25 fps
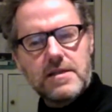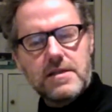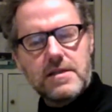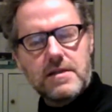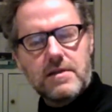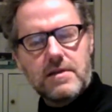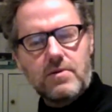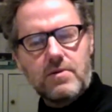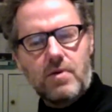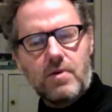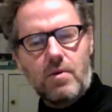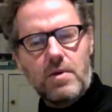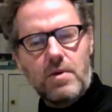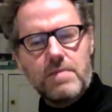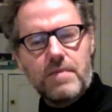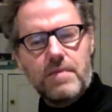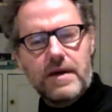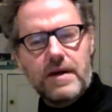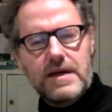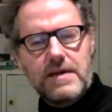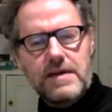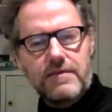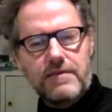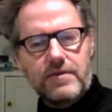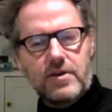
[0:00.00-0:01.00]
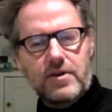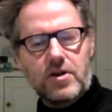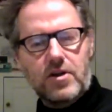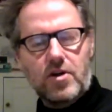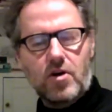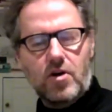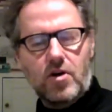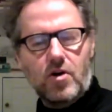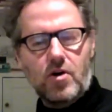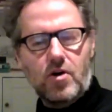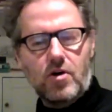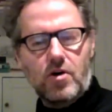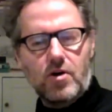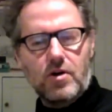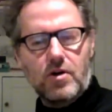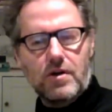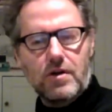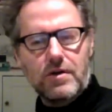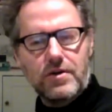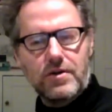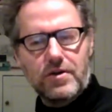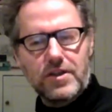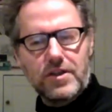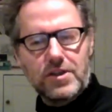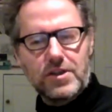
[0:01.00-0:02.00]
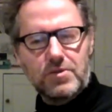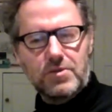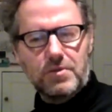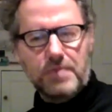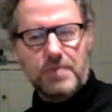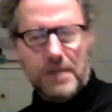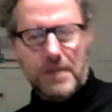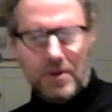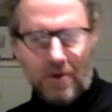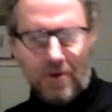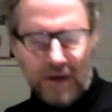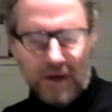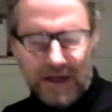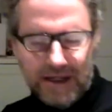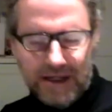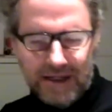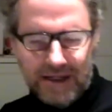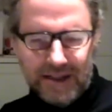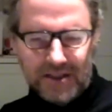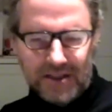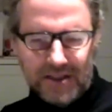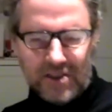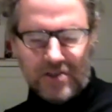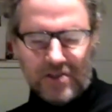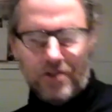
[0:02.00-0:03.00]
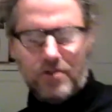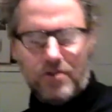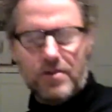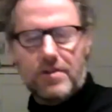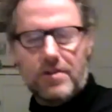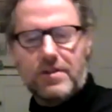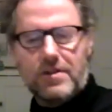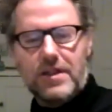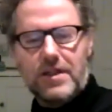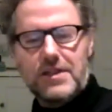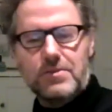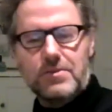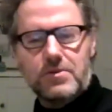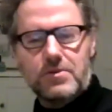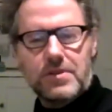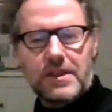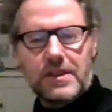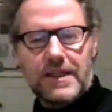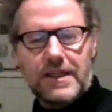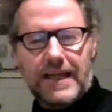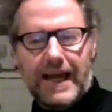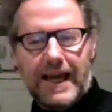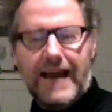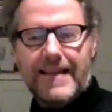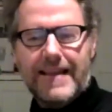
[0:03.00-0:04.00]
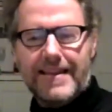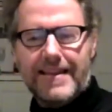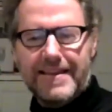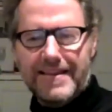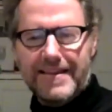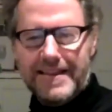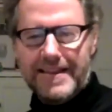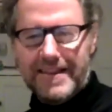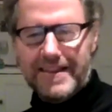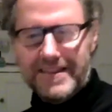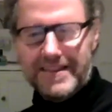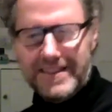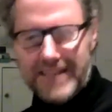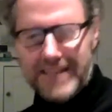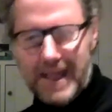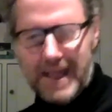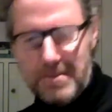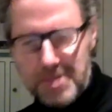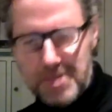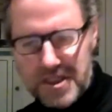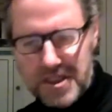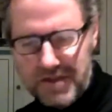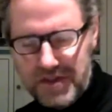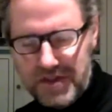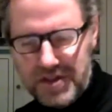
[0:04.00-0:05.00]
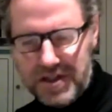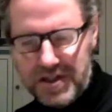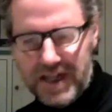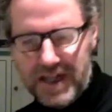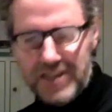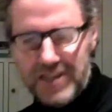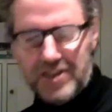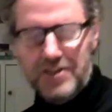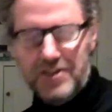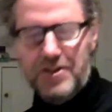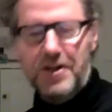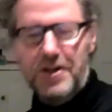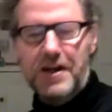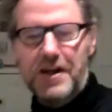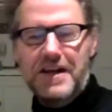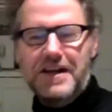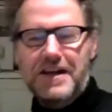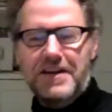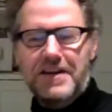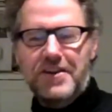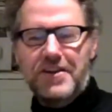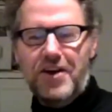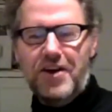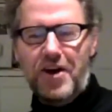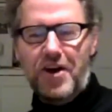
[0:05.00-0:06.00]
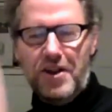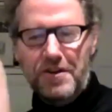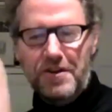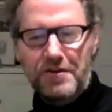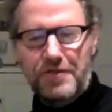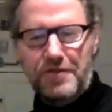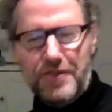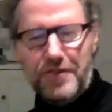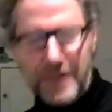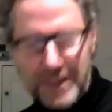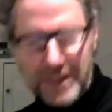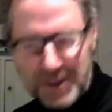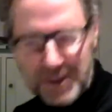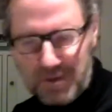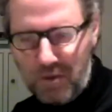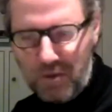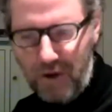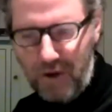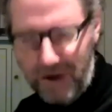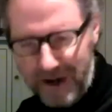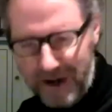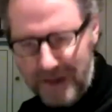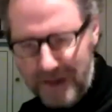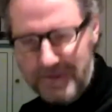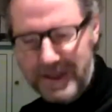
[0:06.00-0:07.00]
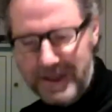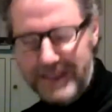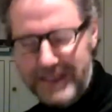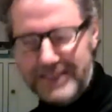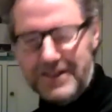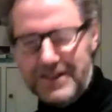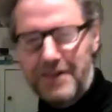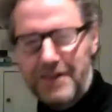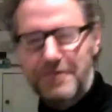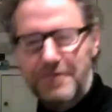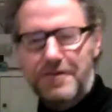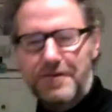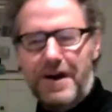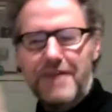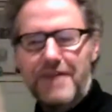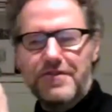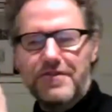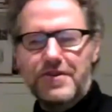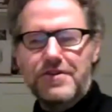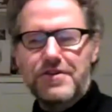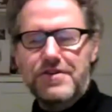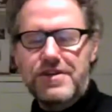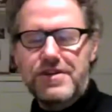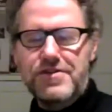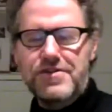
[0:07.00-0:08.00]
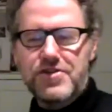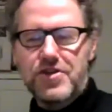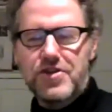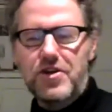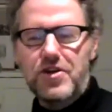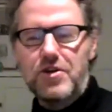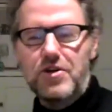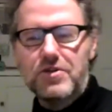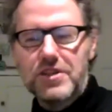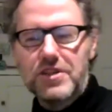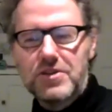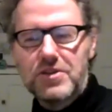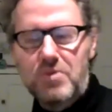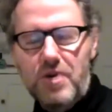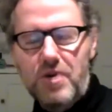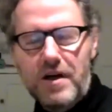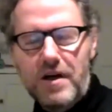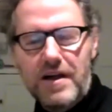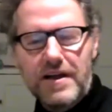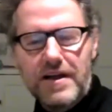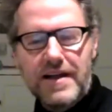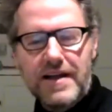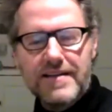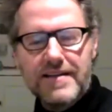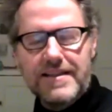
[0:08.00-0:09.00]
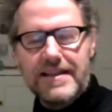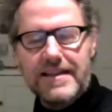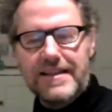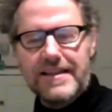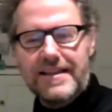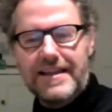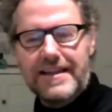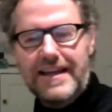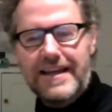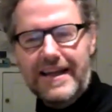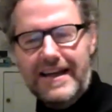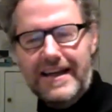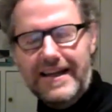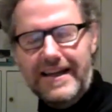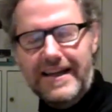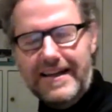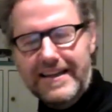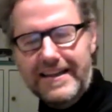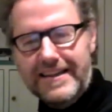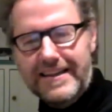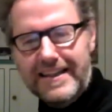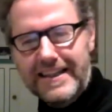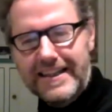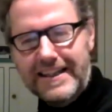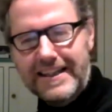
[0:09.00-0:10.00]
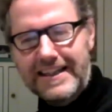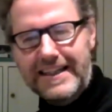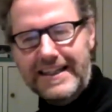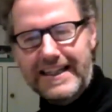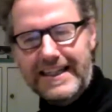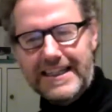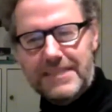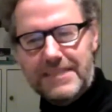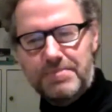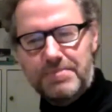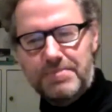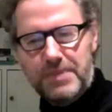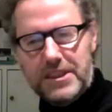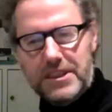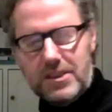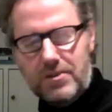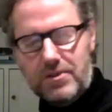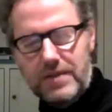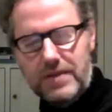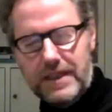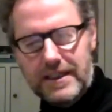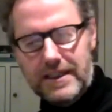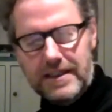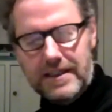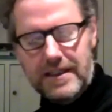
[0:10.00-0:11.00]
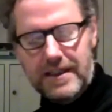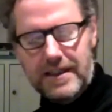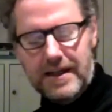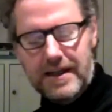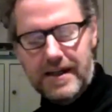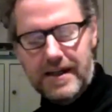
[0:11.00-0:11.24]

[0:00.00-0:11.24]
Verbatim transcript: what we might even call, though this would be quite a historical, I suppose, a Catholic conception of international law, not the first one. I mean, it's not 500 years old as well. And I think the, the links between